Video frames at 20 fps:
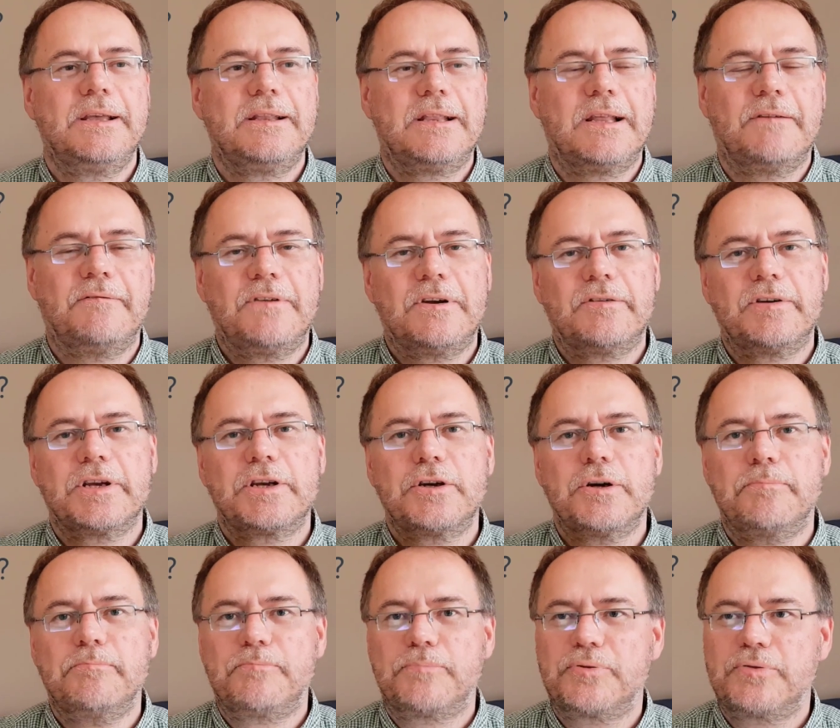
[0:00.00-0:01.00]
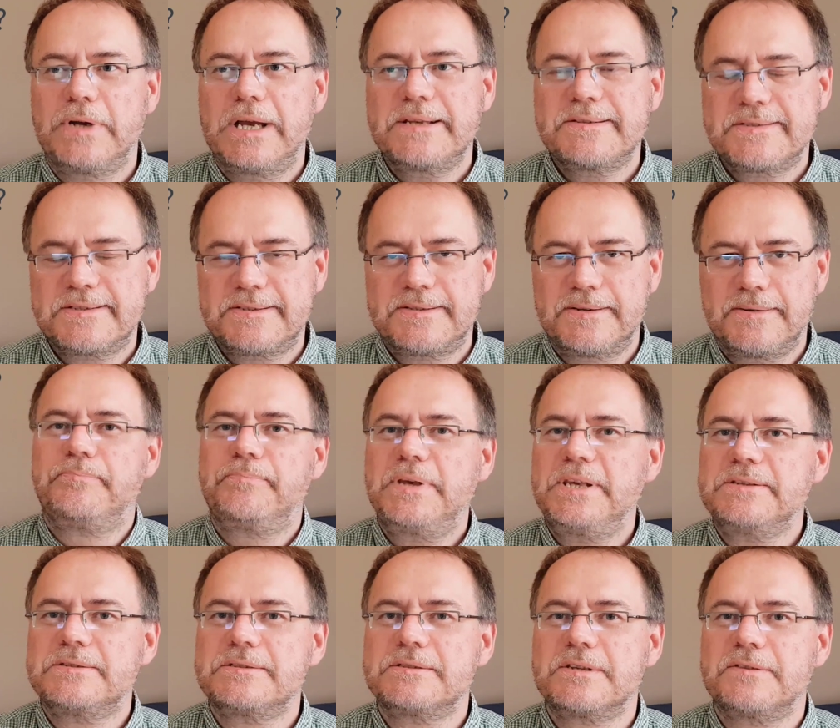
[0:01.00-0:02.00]
They're very compressed
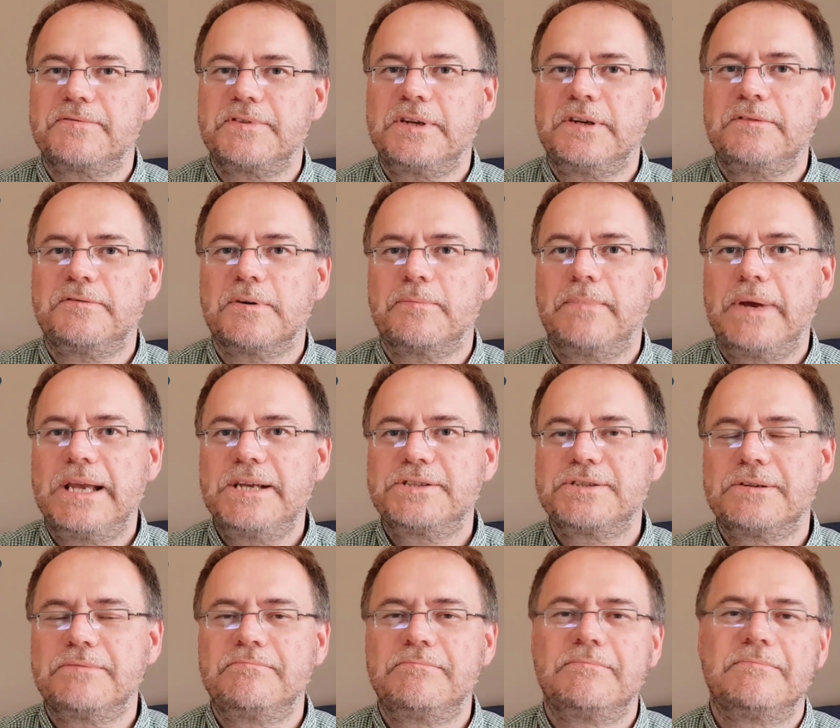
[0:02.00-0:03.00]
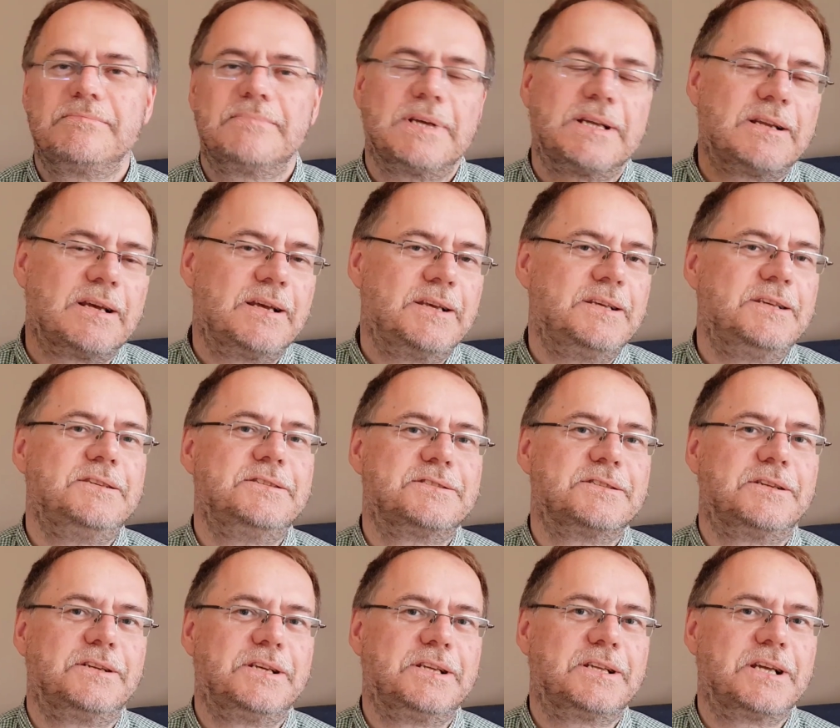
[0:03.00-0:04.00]
pieces of information that are
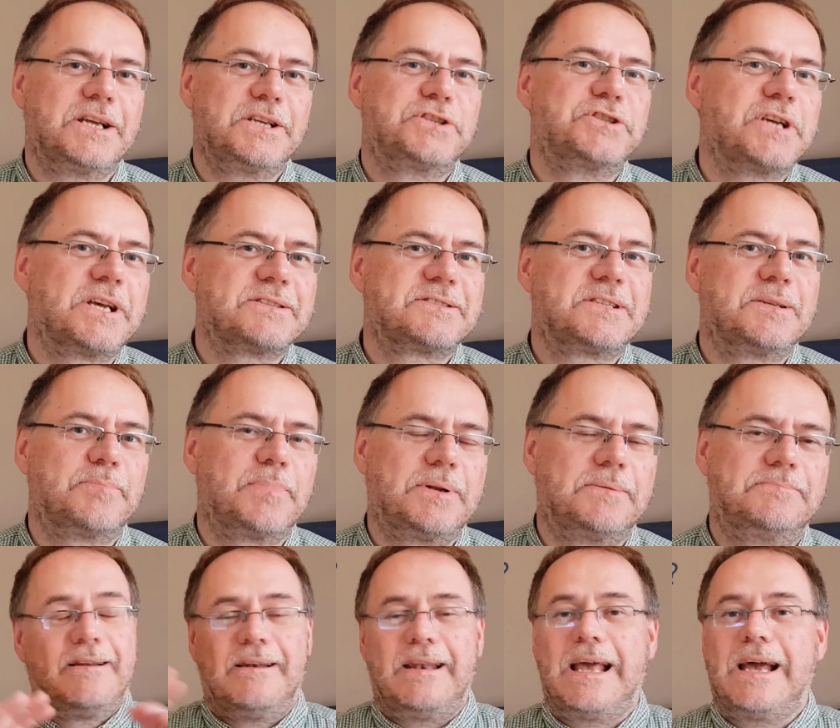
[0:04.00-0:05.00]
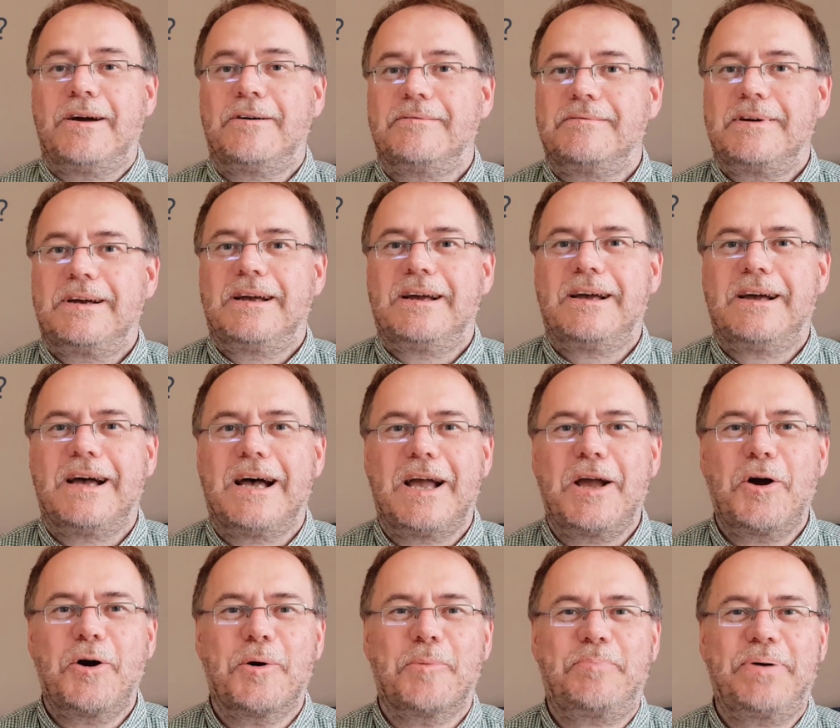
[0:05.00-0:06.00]
easily digestible. Now, I
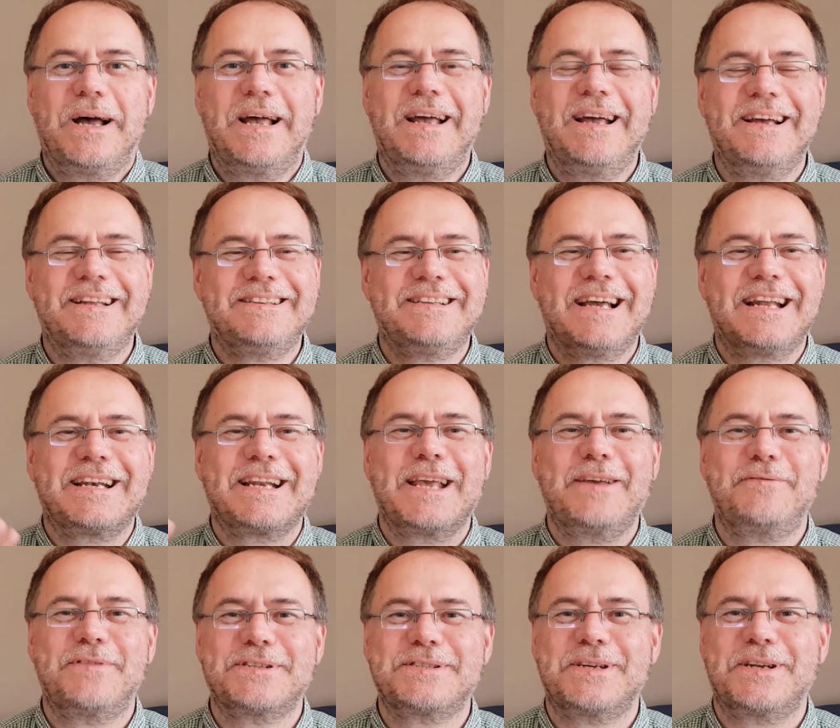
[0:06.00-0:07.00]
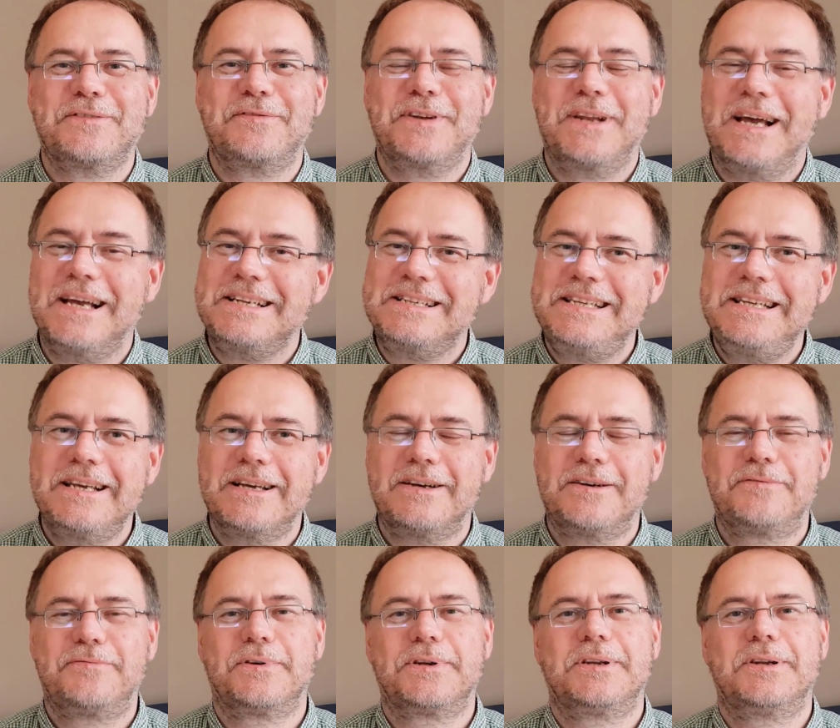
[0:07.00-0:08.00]
hope that gave you sort of an idea
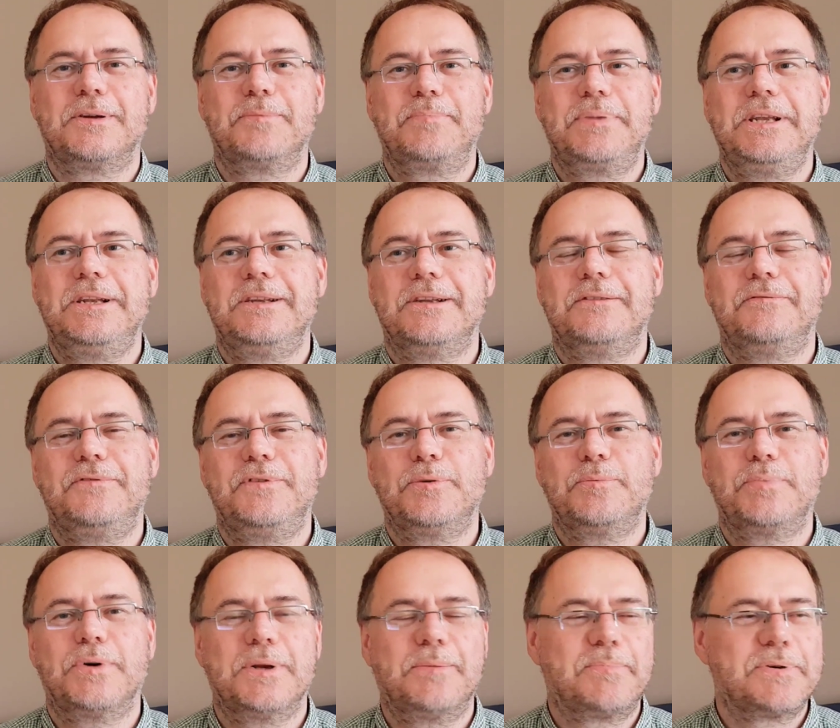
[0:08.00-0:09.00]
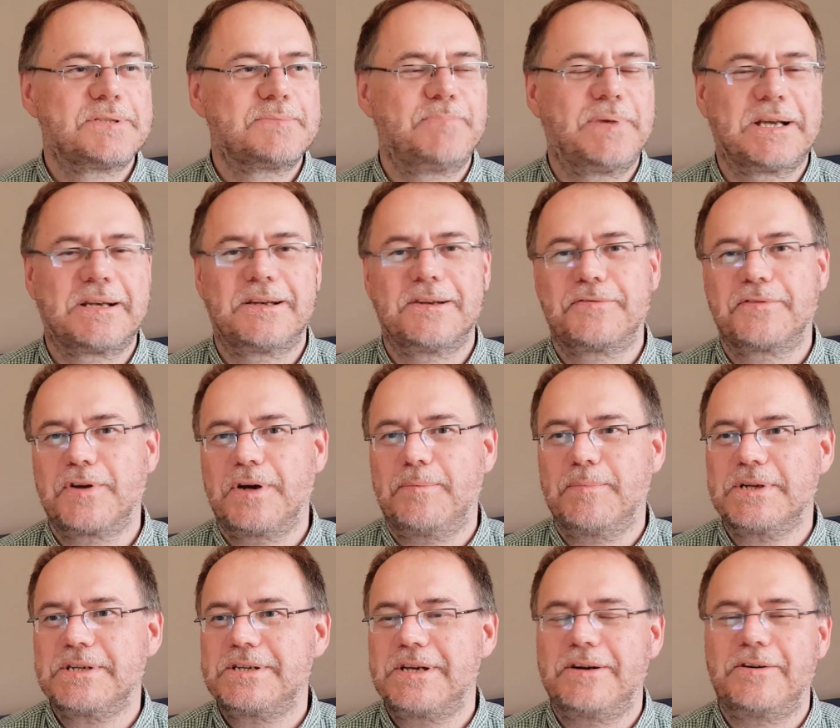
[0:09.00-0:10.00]
of what an opinion, viewpoint, perspective,
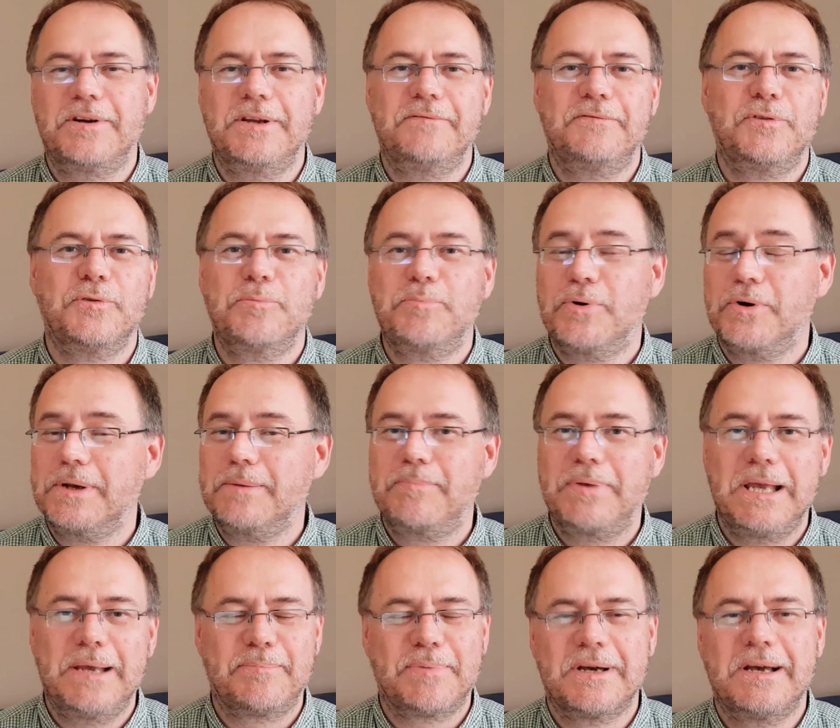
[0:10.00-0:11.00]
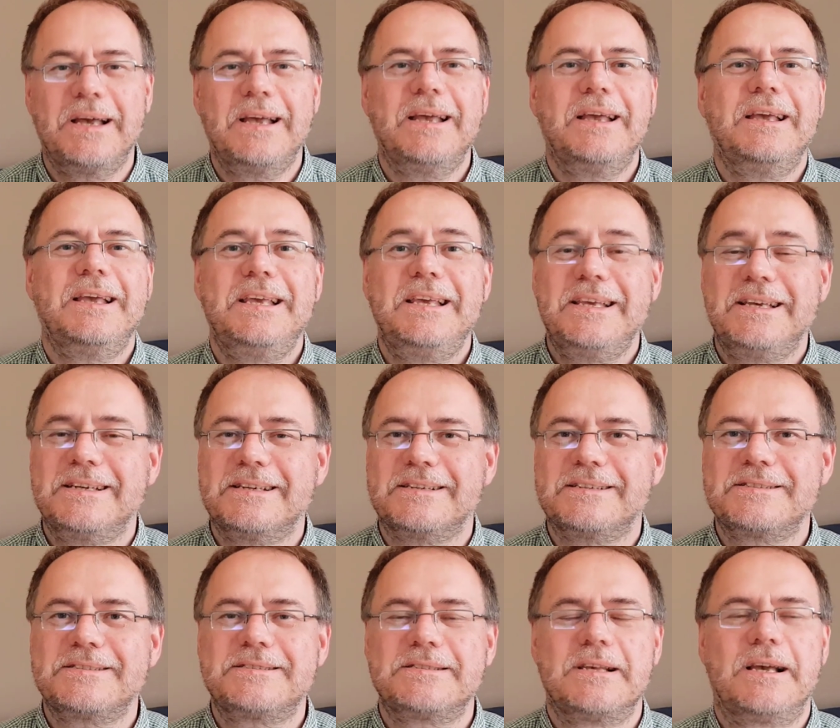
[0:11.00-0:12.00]
commentary, viewpoint paper
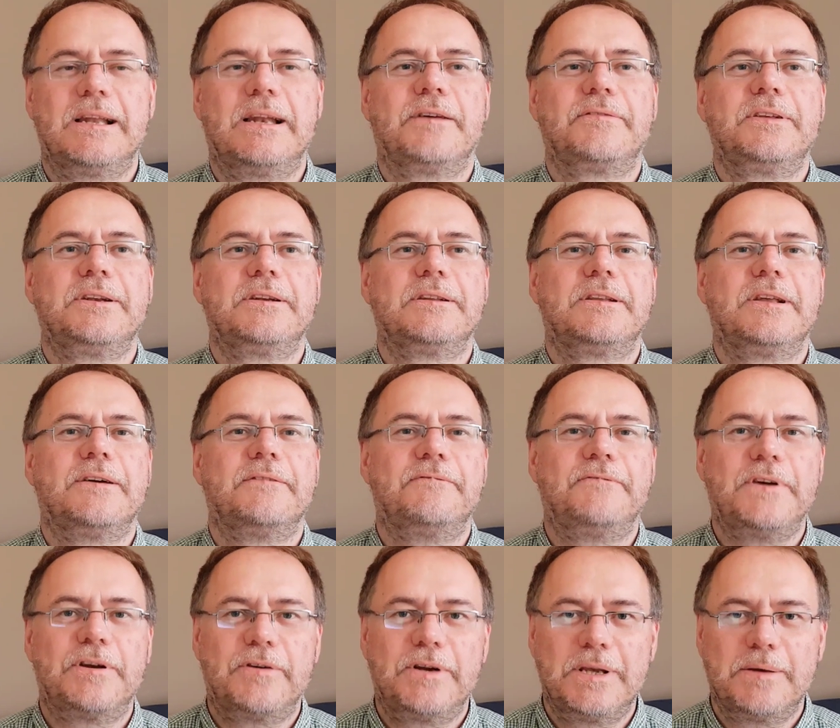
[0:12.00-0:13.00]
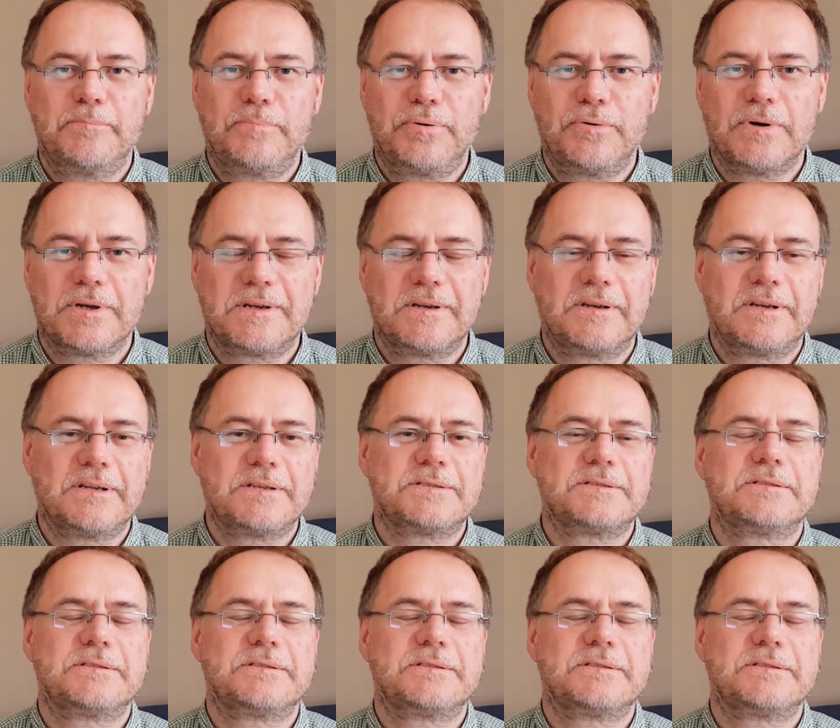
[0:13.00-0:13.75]
is. And I think that they're very important.